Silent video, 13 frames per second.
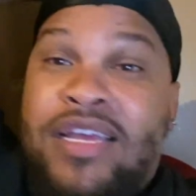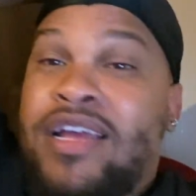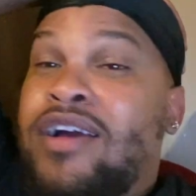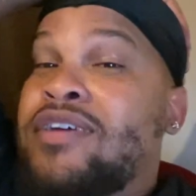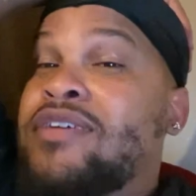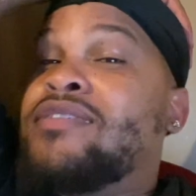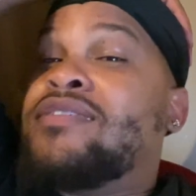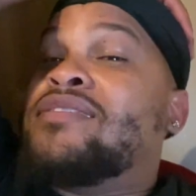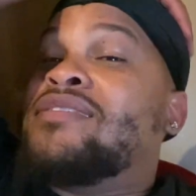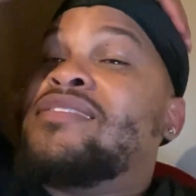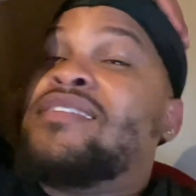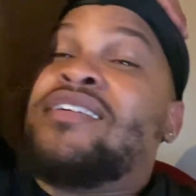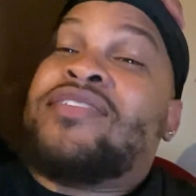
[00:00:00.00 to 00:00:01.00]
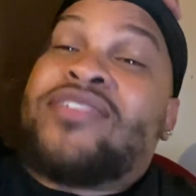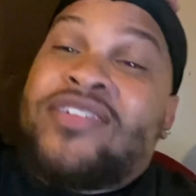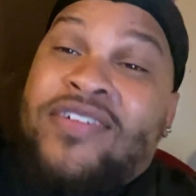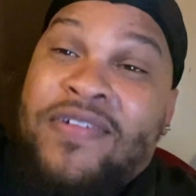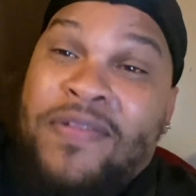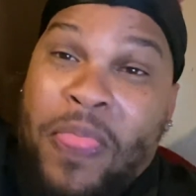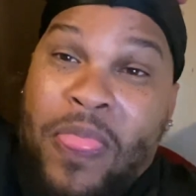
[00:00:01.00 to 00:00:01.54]
Uh, uh,
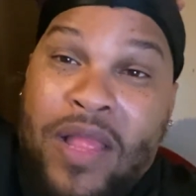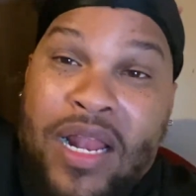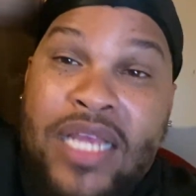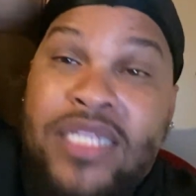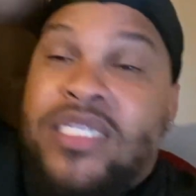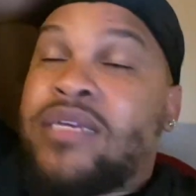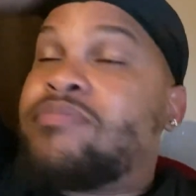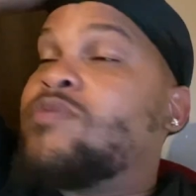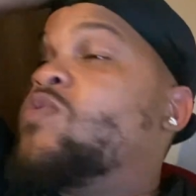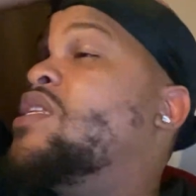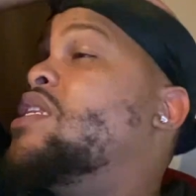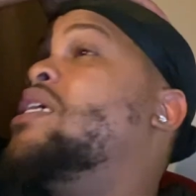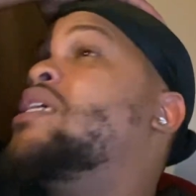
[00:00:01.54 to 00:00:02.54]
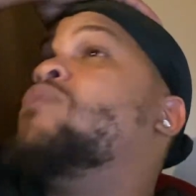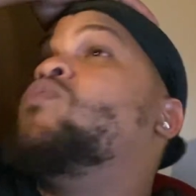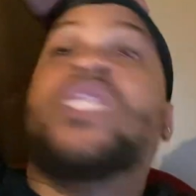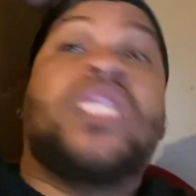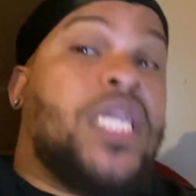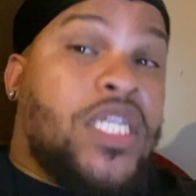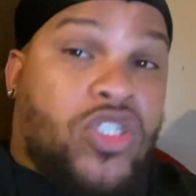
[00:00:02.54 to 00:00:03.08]
Klay Thompson, we need we
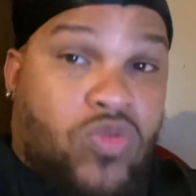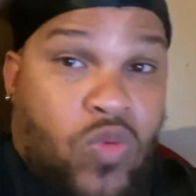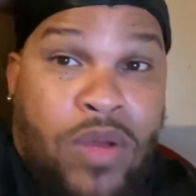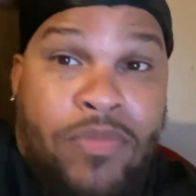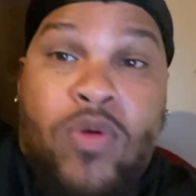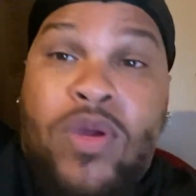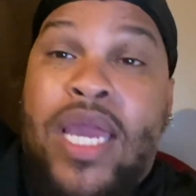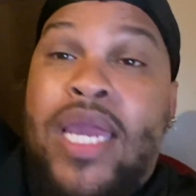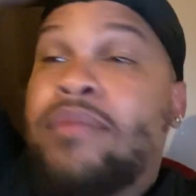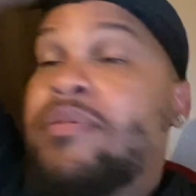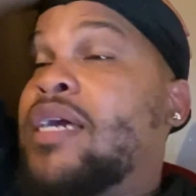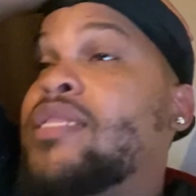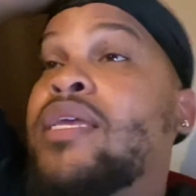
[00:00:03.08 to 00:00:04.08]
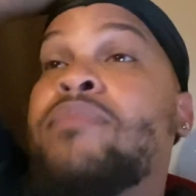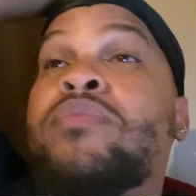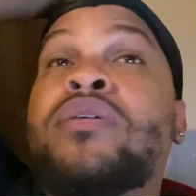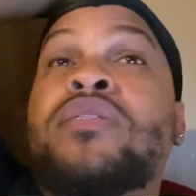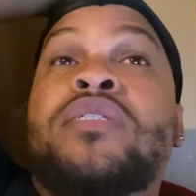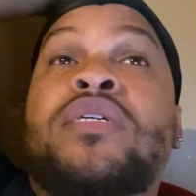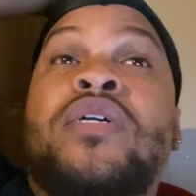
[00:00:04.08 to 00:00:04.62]
need you one more game like that,
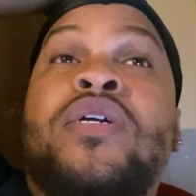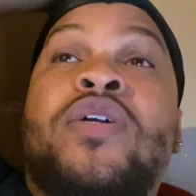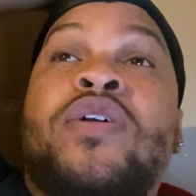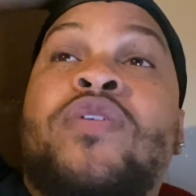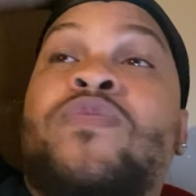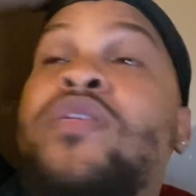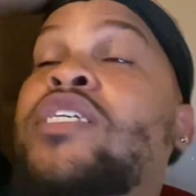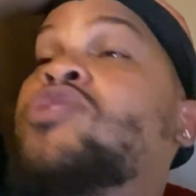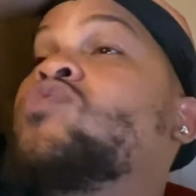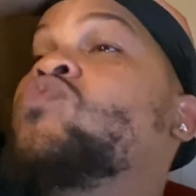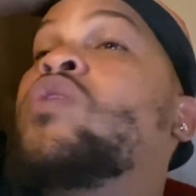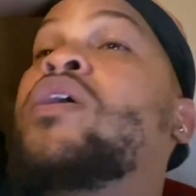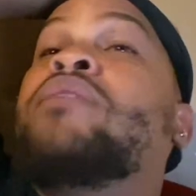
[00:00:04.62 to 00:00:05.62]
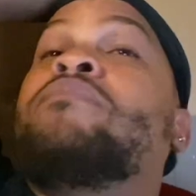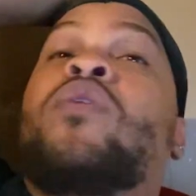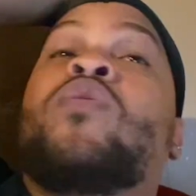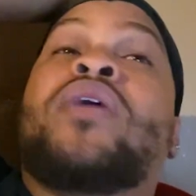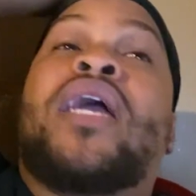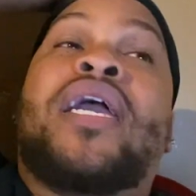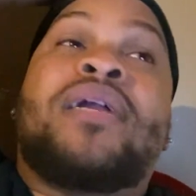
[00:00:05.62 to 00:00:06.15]
bro. We need you one more
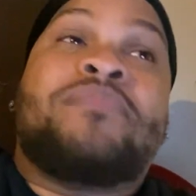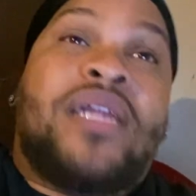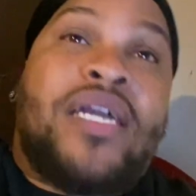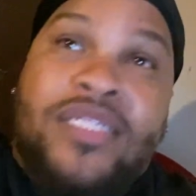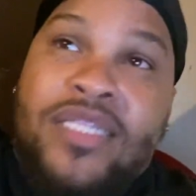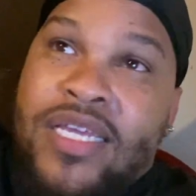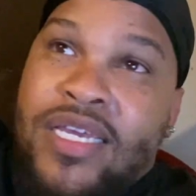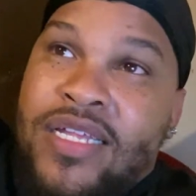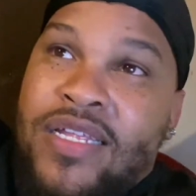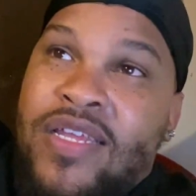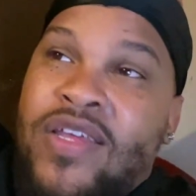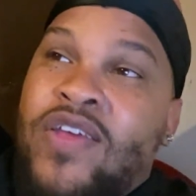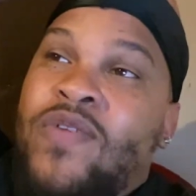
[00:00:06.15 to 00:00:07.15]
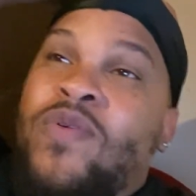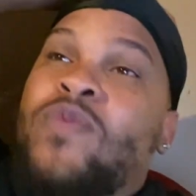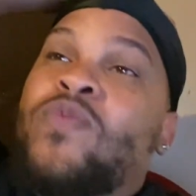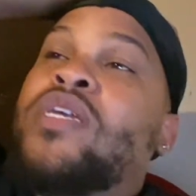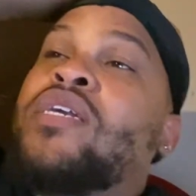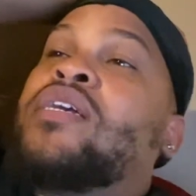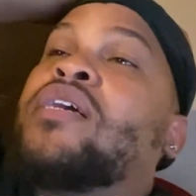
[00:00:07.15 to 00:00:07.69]
game like that when
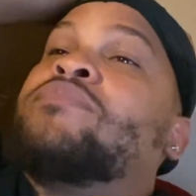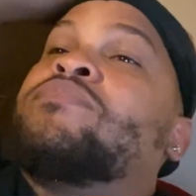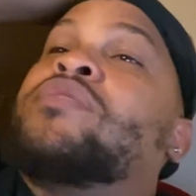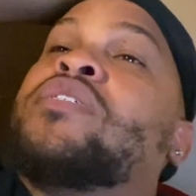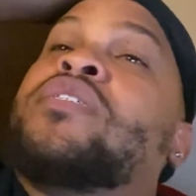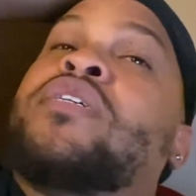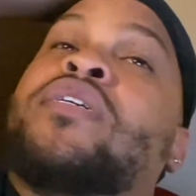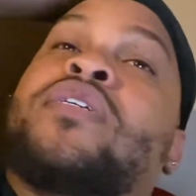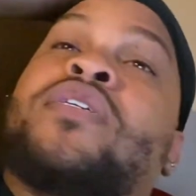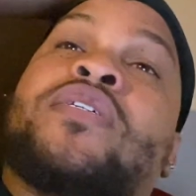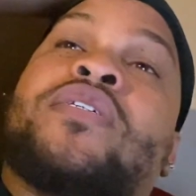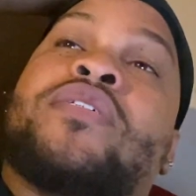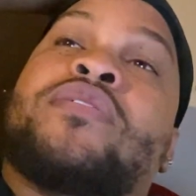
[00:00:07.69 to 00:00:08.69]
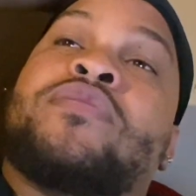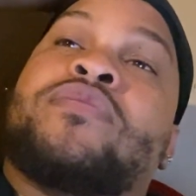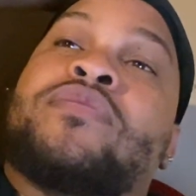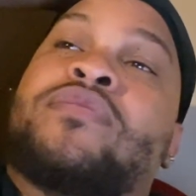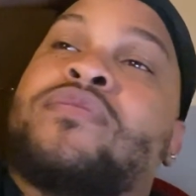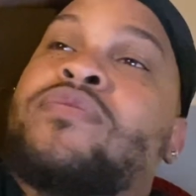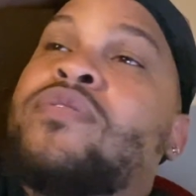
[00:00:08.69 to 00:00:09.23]
we come to the uh
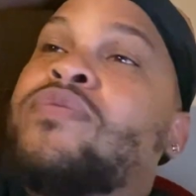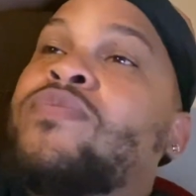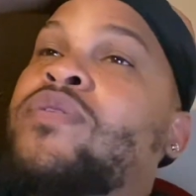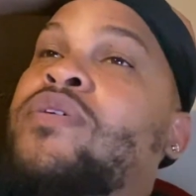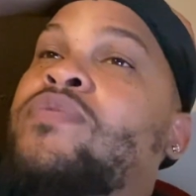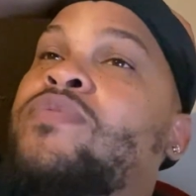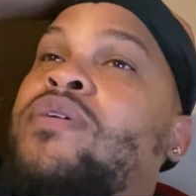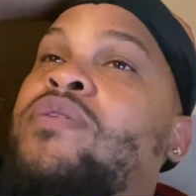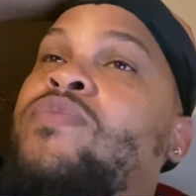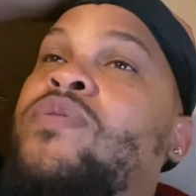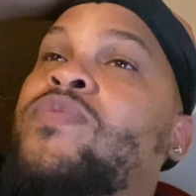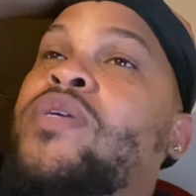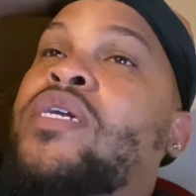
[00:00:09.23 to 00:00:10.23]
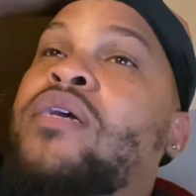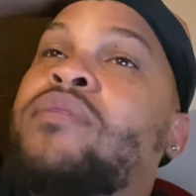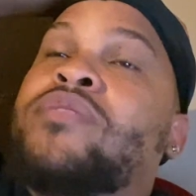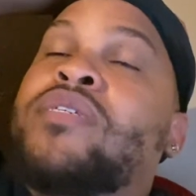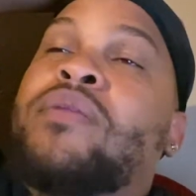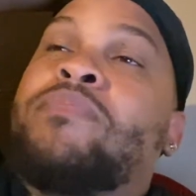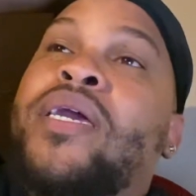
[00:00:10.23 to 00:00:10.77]
when when when we come
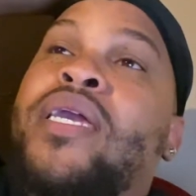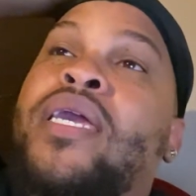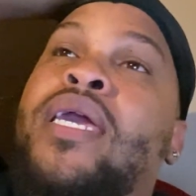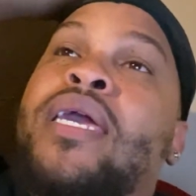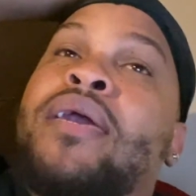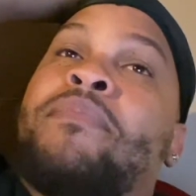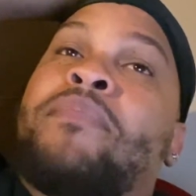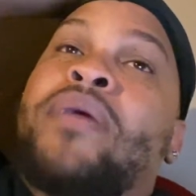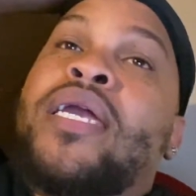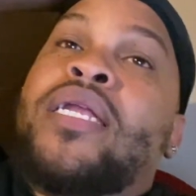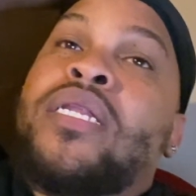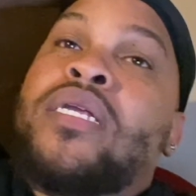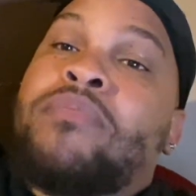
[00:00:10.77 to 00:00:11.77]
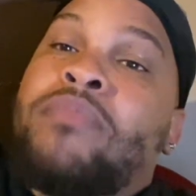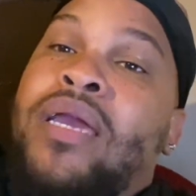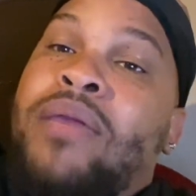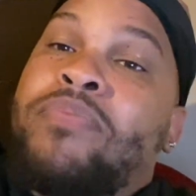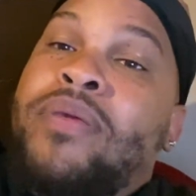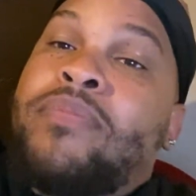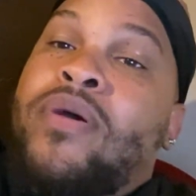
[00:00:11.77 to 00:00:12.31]
to the bay. Man, look, man,
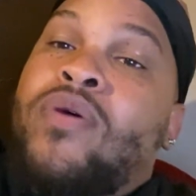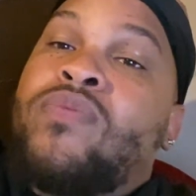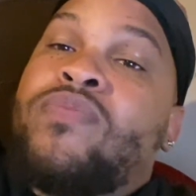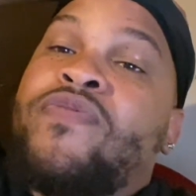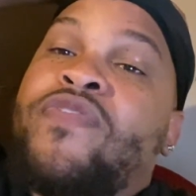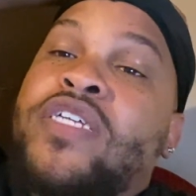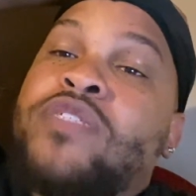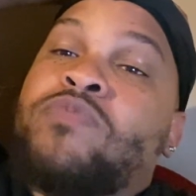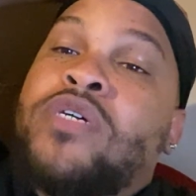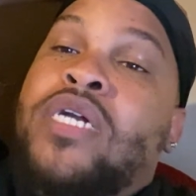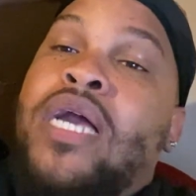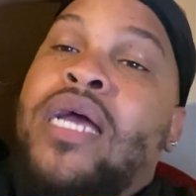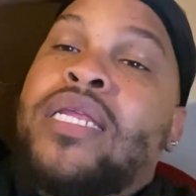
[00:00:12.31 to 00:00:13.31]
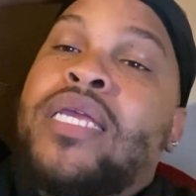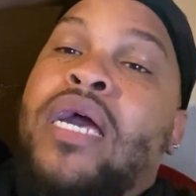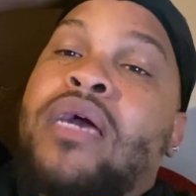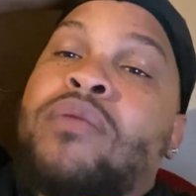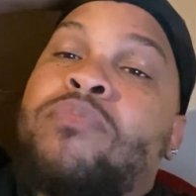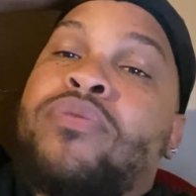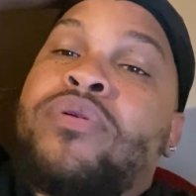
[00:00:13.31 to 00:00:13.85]
people on Facebook calling y'all
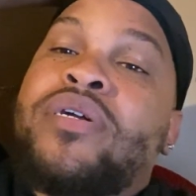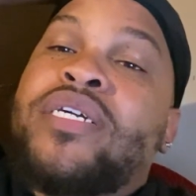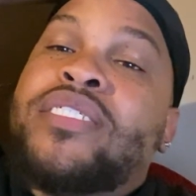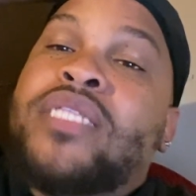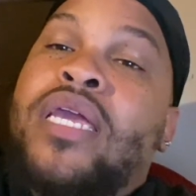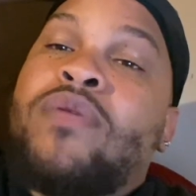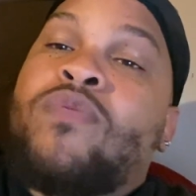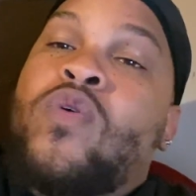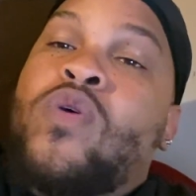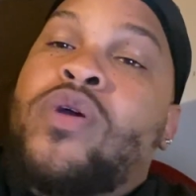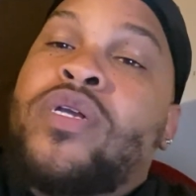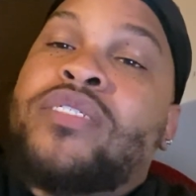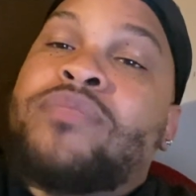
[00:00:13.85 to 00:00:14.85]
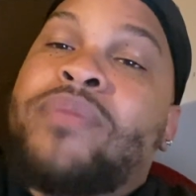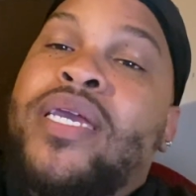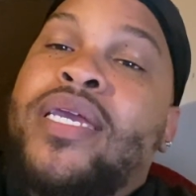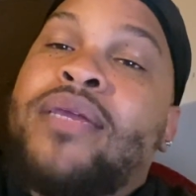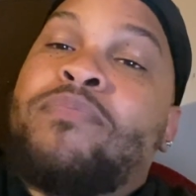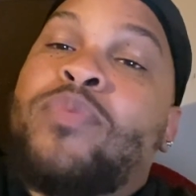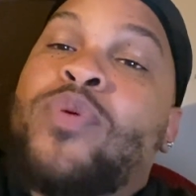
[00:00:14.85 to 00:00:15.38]
the Bronze State Warriors,
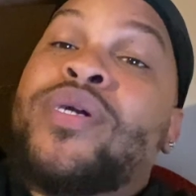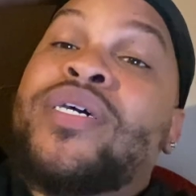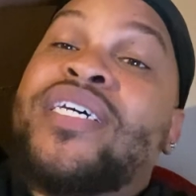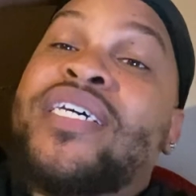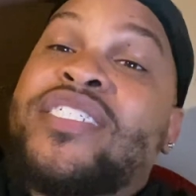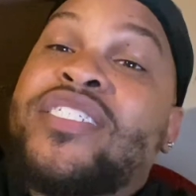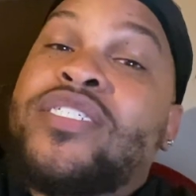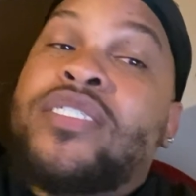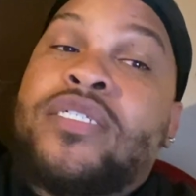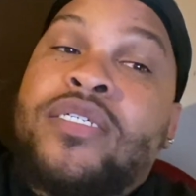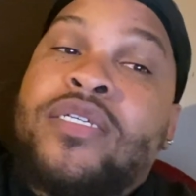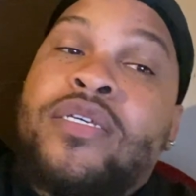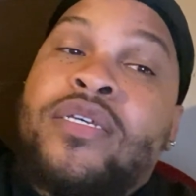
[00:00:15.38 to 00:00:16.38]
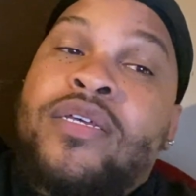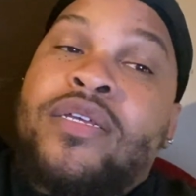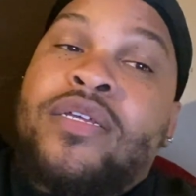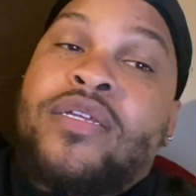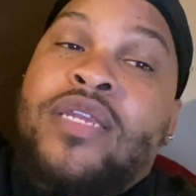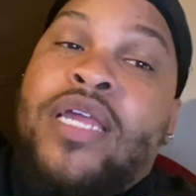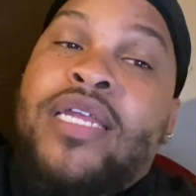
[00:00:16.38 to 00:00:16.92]
man. Bronze.
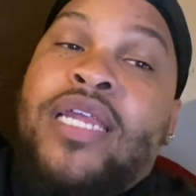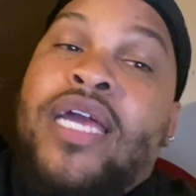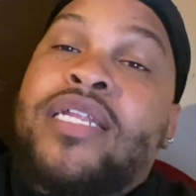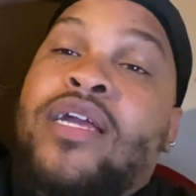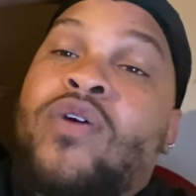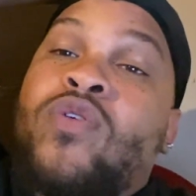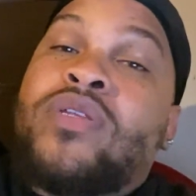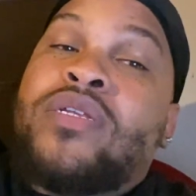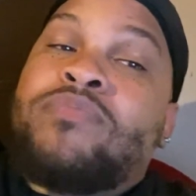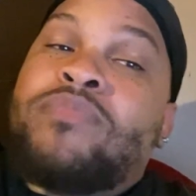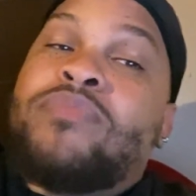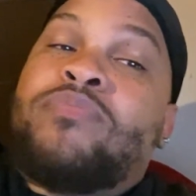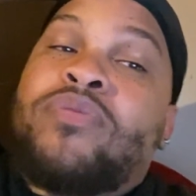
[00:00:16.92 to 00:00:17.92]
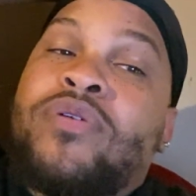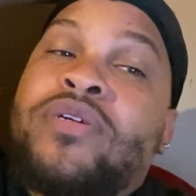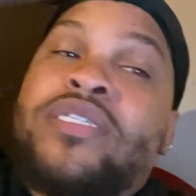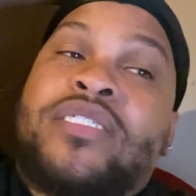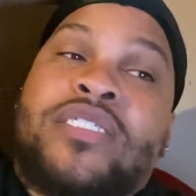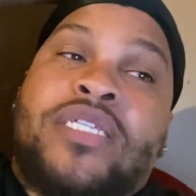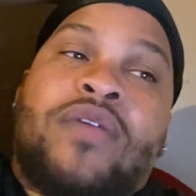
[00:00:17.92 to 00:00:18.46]
Like, not golden, but
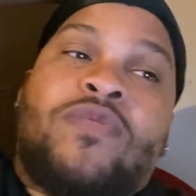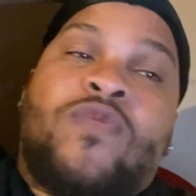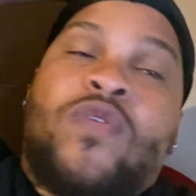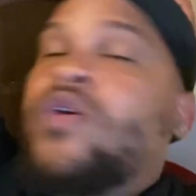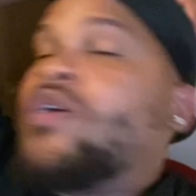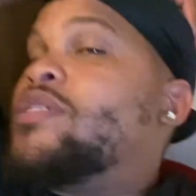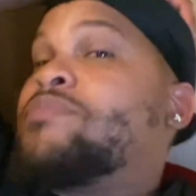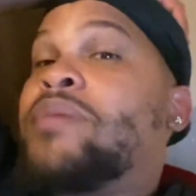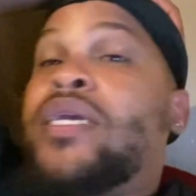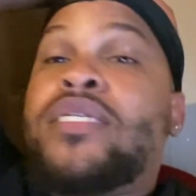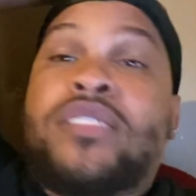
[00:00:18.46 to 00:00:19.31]
Bronze State Warriors, man.